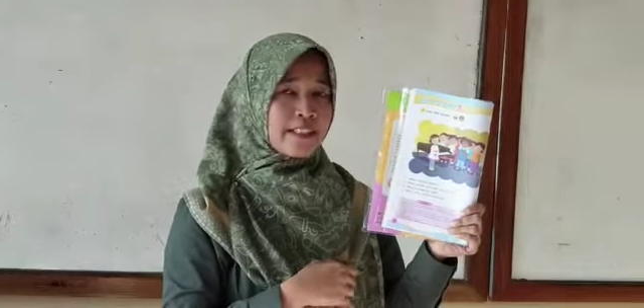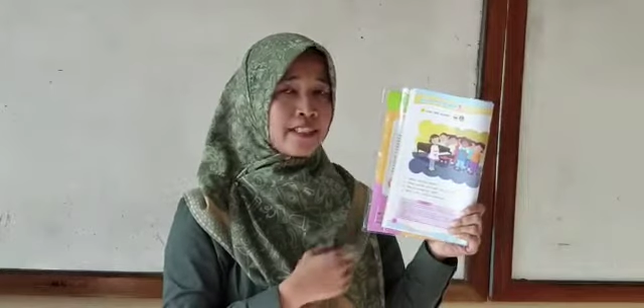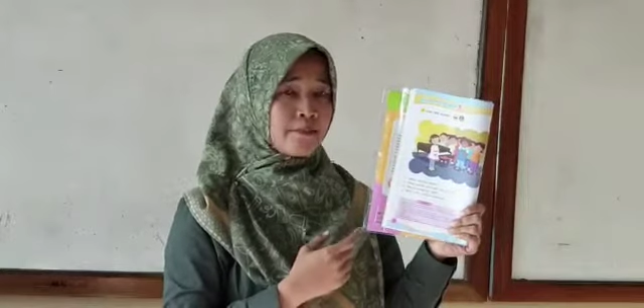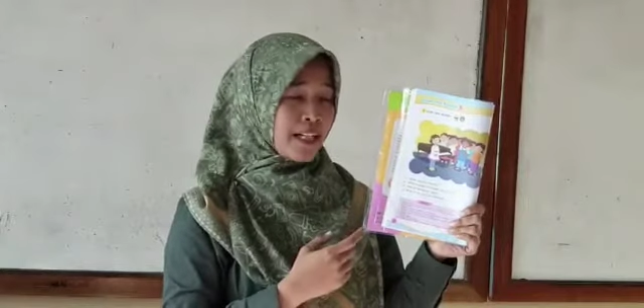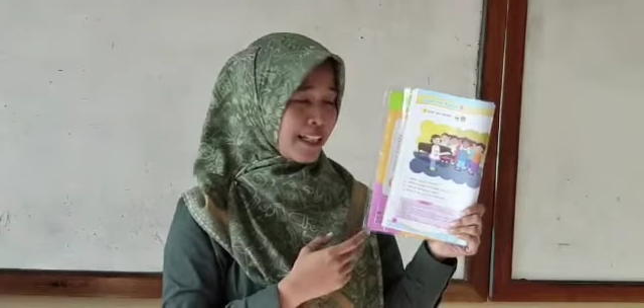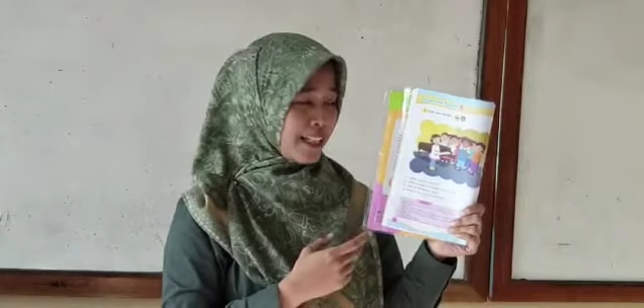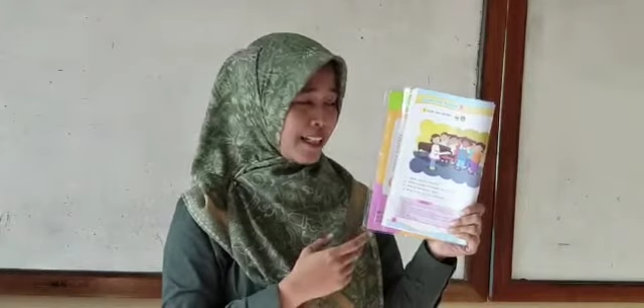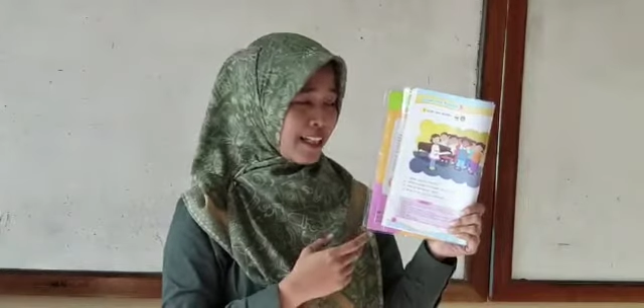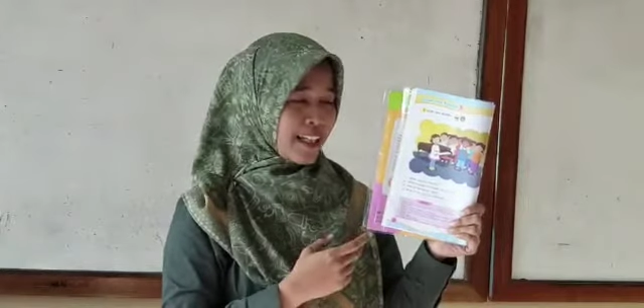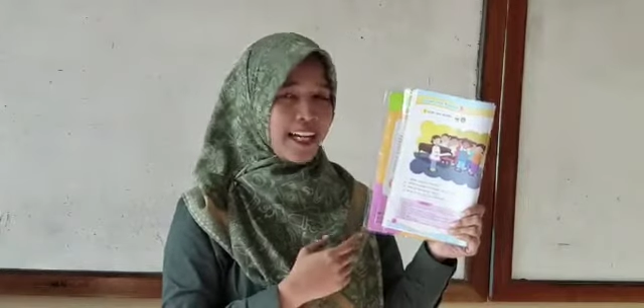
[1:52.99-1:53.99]
Di mana
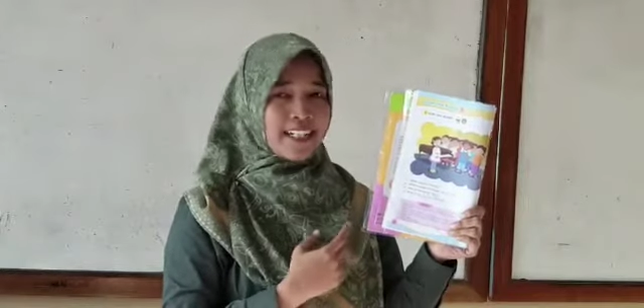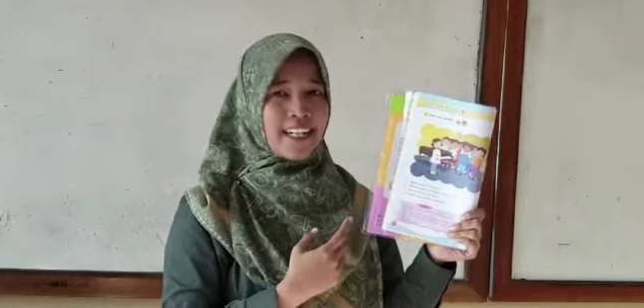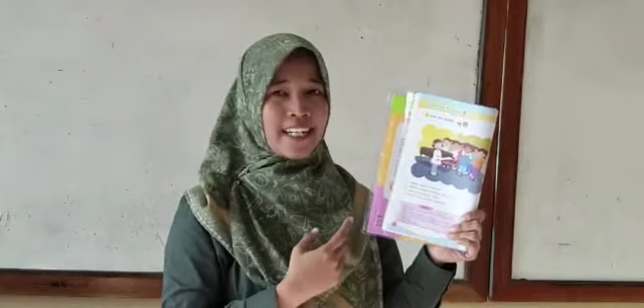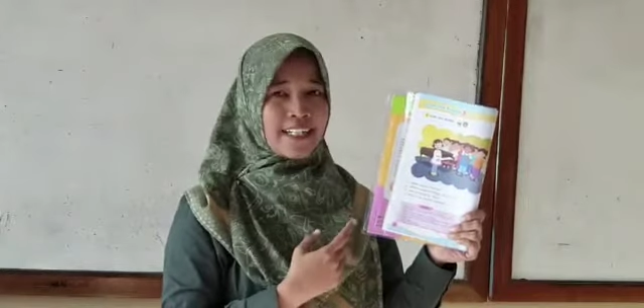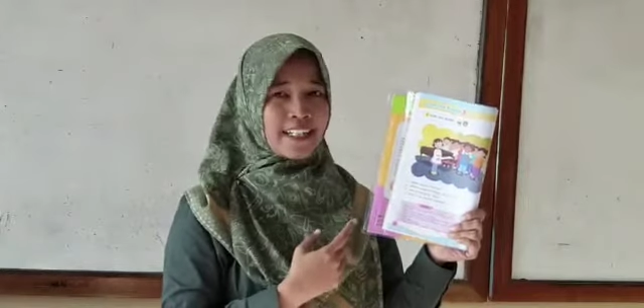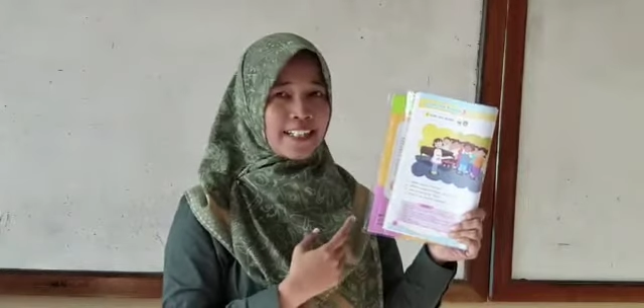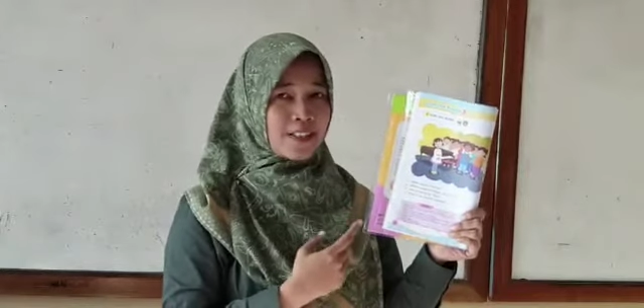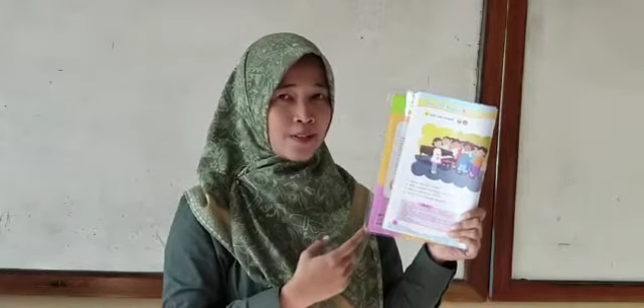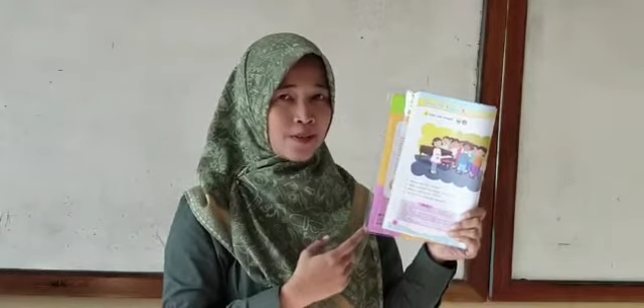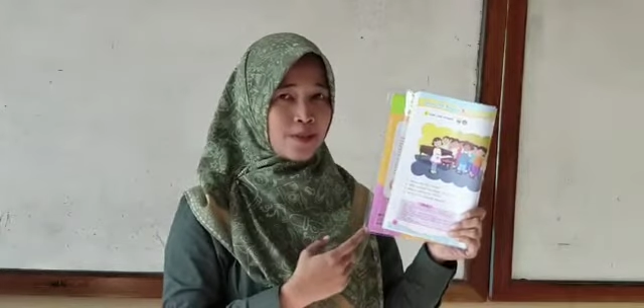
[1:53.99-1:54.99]

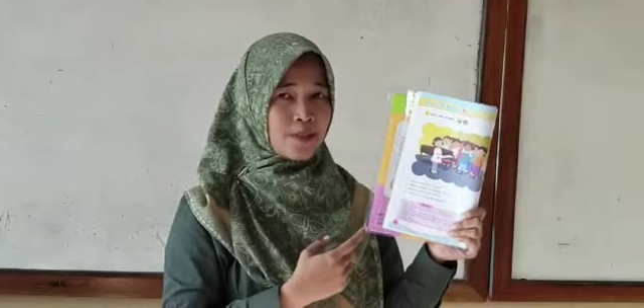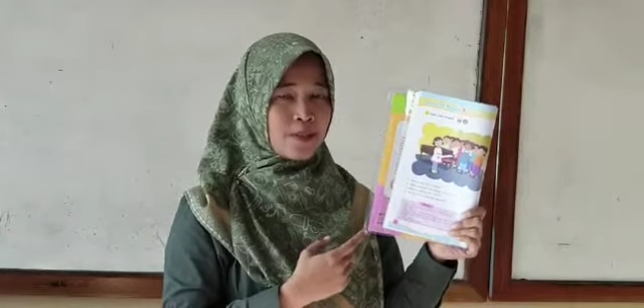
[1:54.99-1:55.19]
anak-anak itu?